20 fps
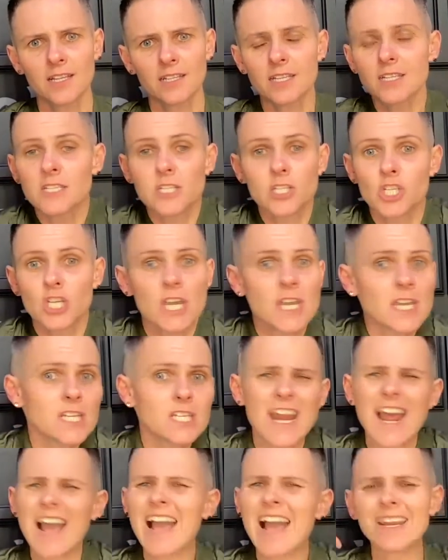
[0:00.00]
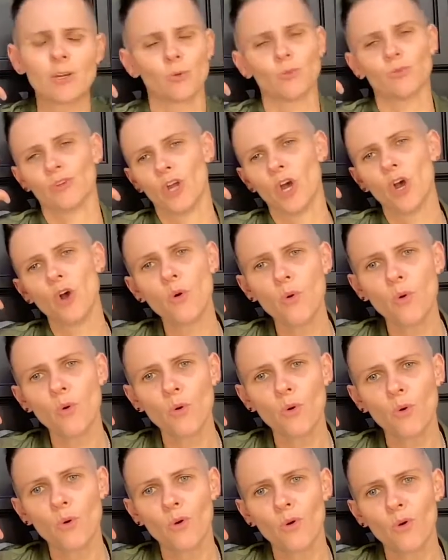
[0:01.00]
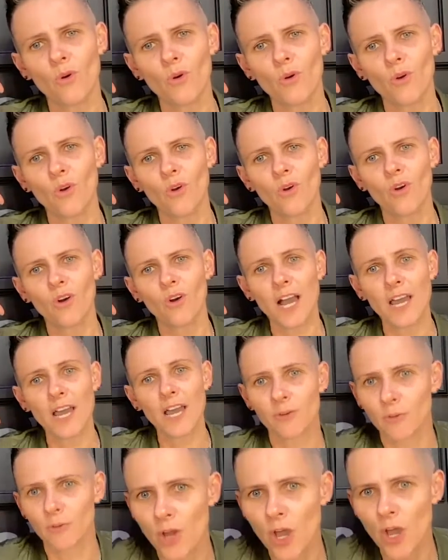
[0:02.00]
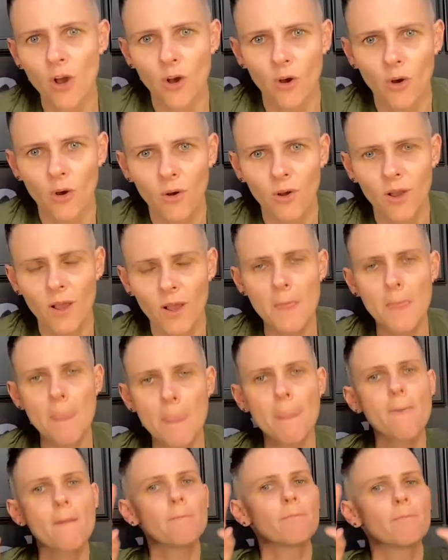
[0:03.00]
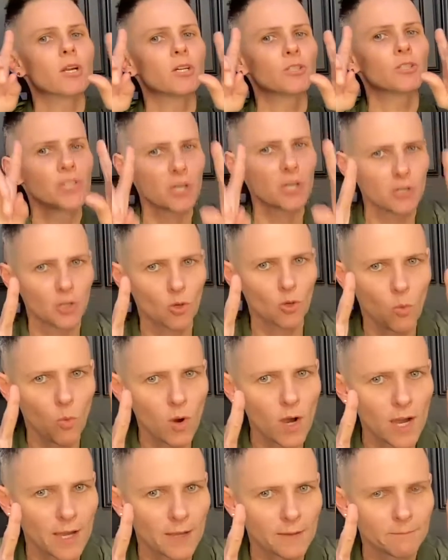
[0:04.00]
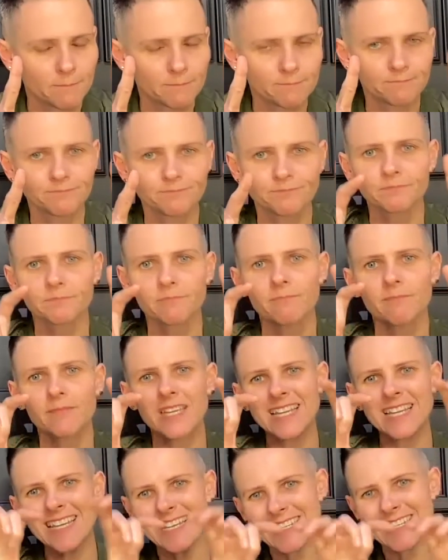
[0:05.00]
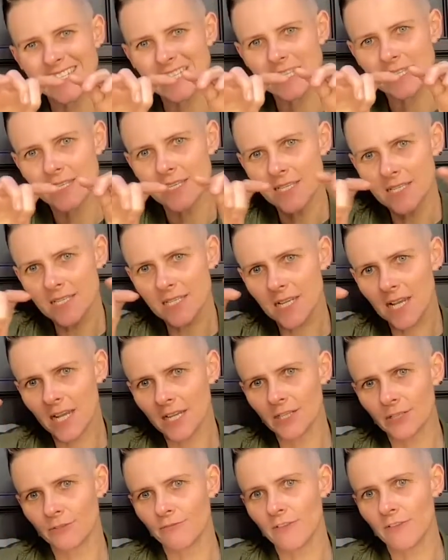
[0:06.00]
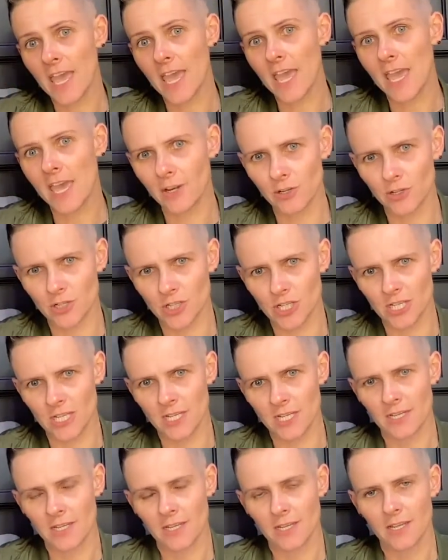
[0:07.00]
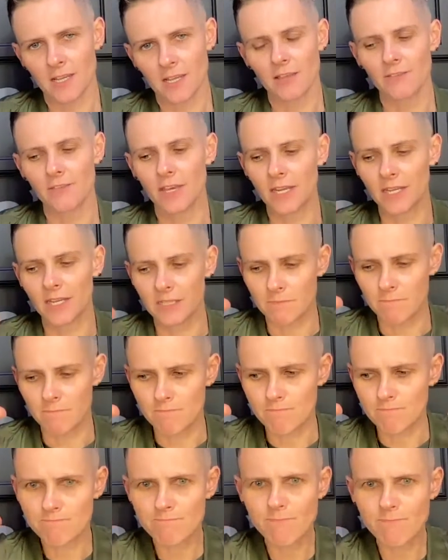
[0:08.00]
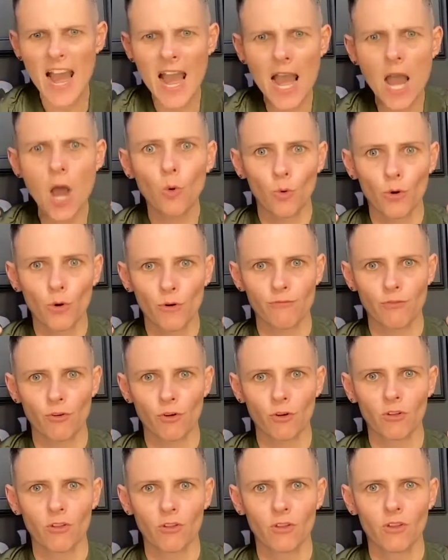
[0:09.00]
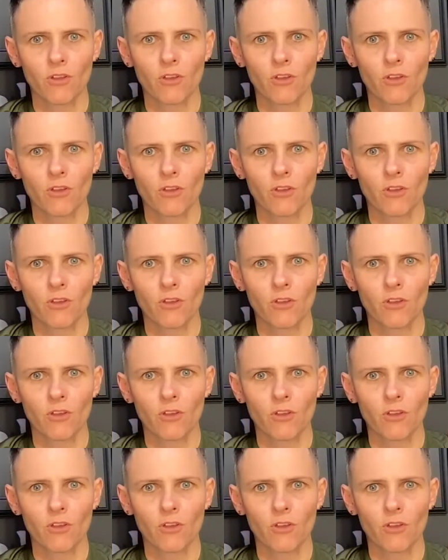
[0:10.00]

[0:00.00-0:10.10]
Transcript: Does it change it? I don't know. I don't know. But I'll tell you what, it's this kind of energy that is powerful,